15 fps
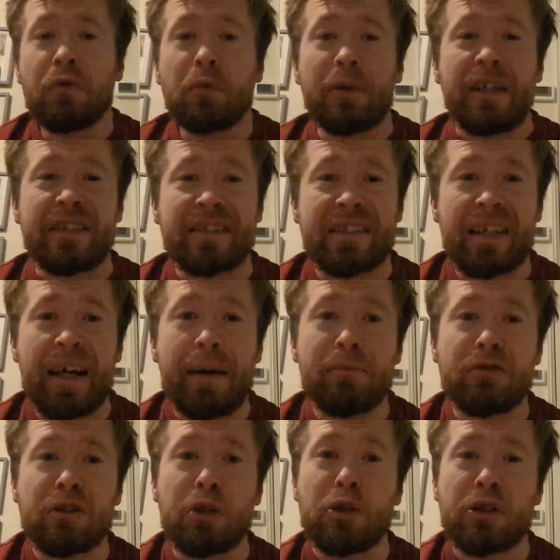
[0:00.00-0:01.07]
West Ham
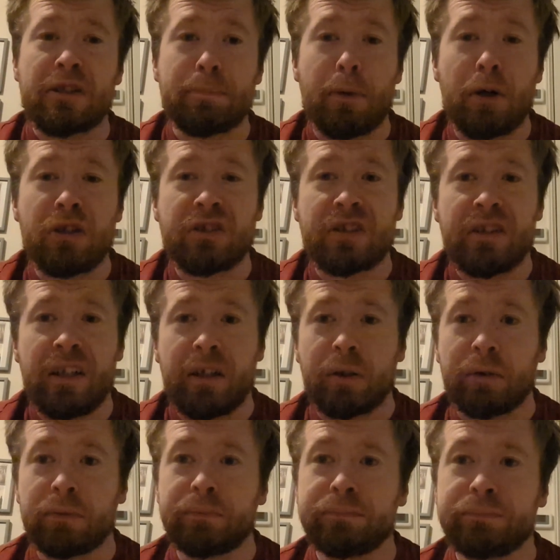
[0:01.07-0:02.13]
2, Spurs
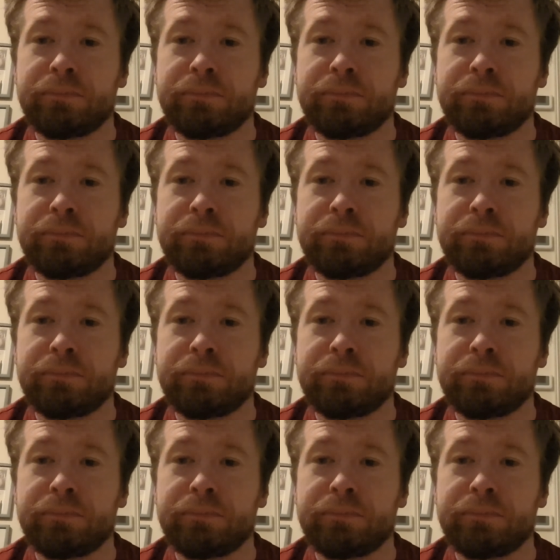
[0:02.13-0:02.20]
0.